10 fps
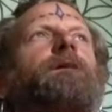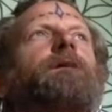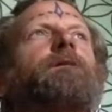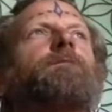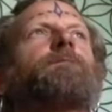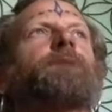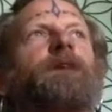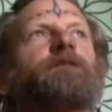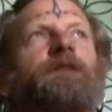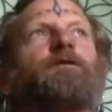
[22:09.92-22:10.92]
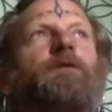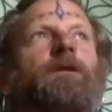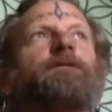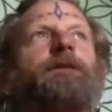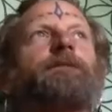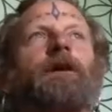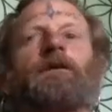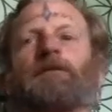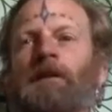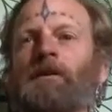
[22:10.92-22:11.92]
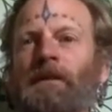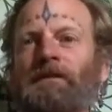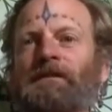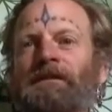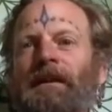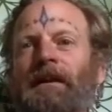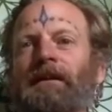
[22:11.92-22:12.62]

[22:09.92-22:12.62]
because intuitively we all know what you said,